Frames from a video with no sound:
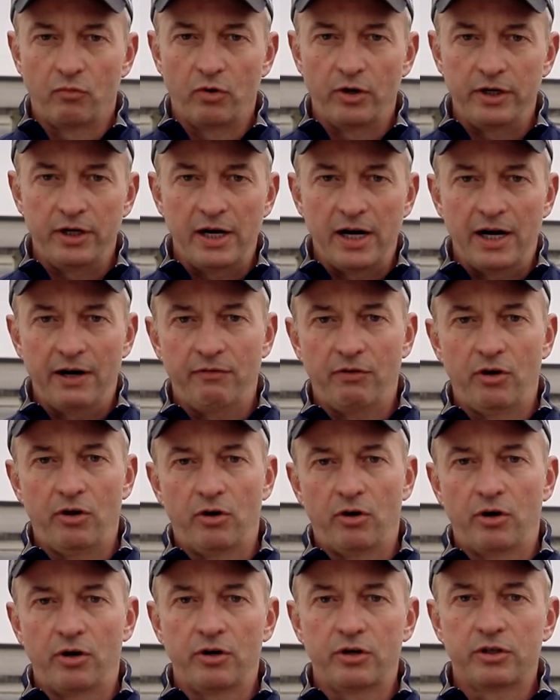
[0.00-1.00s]
When you have a
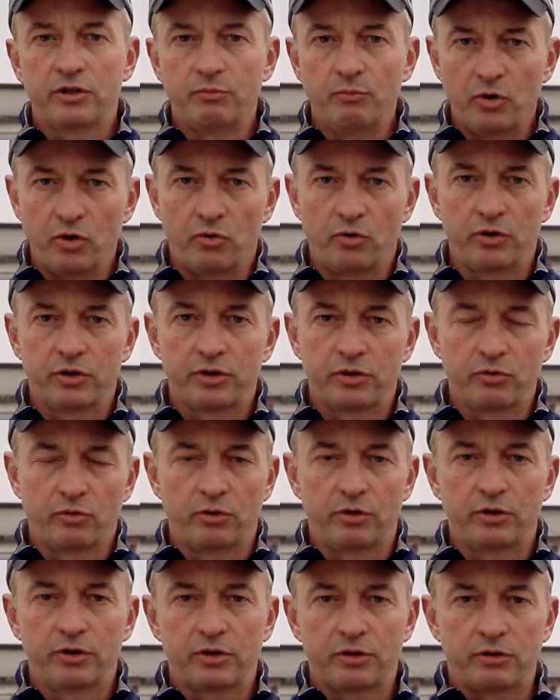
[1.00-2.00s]
large manure
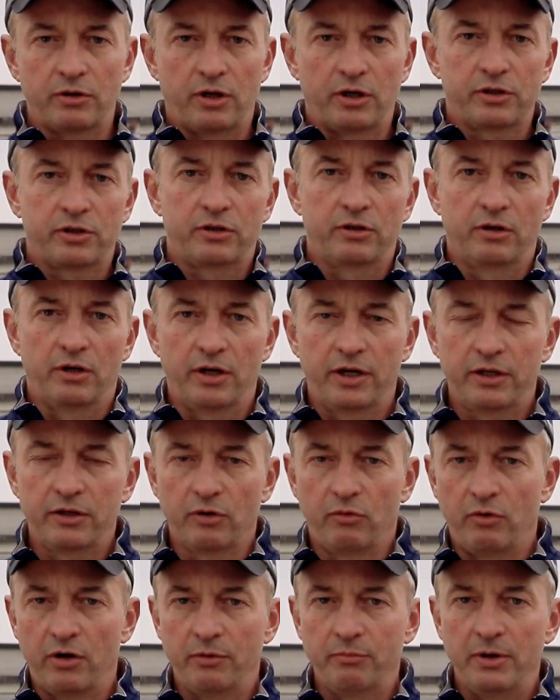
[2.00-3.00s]
storage structure like
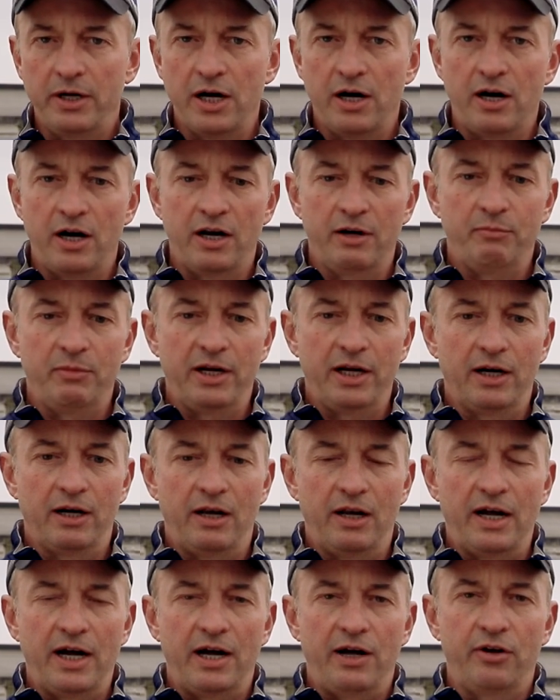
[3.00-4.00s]
the one behind me, it
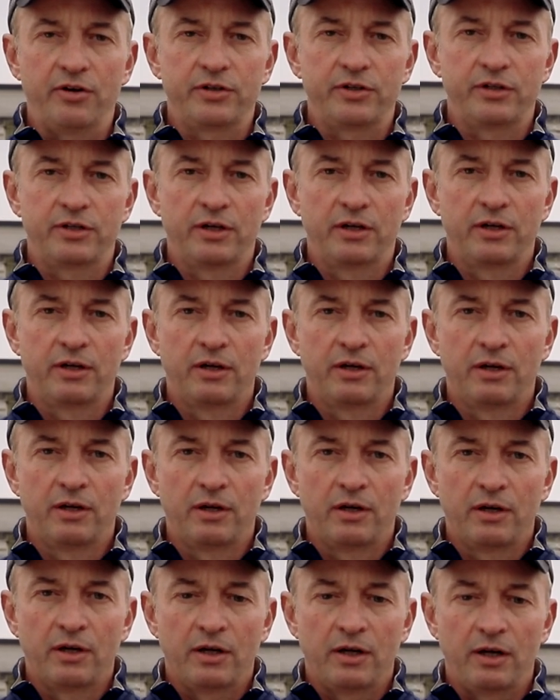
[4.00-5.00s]
allows,
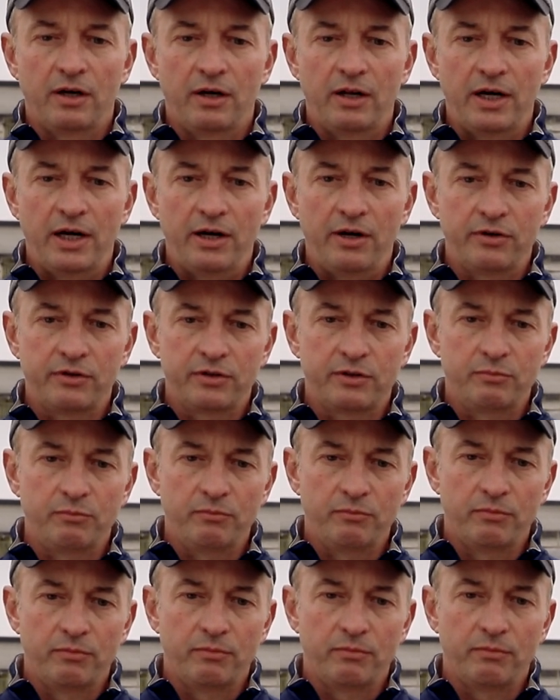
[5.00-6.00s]
it allows
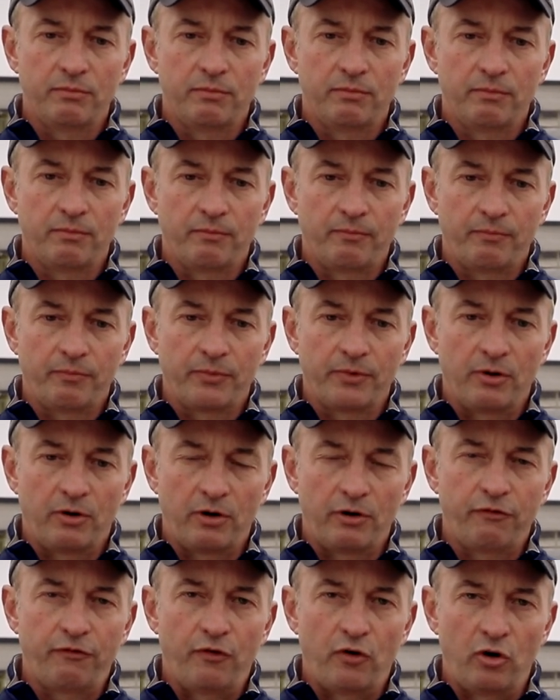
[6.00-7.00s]

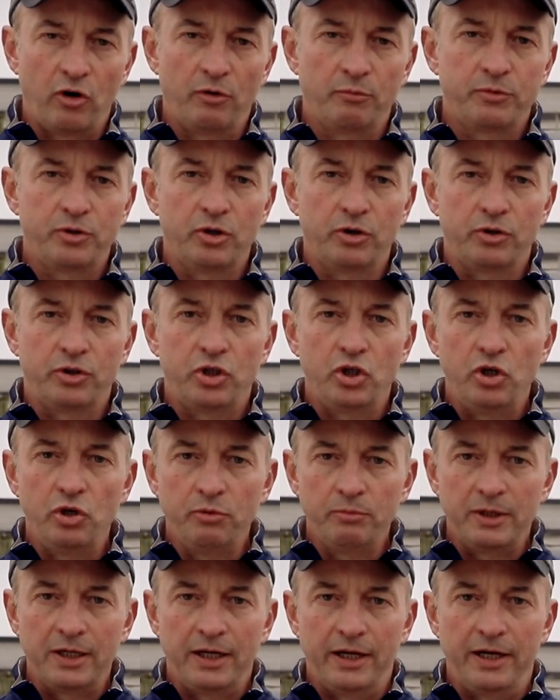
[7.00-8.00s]
our farm to
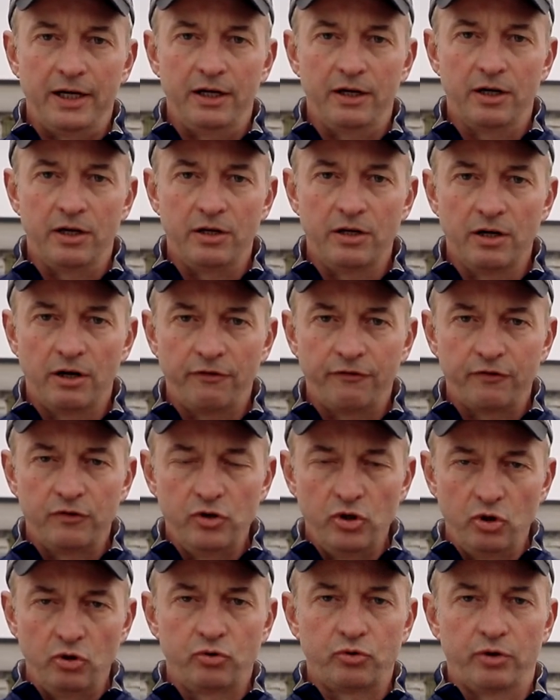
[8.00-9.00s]
accumulate enough
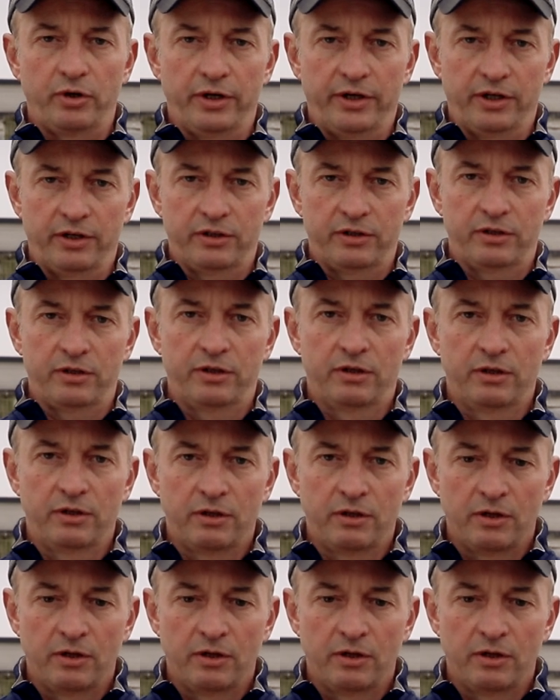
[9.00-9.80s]
nutrients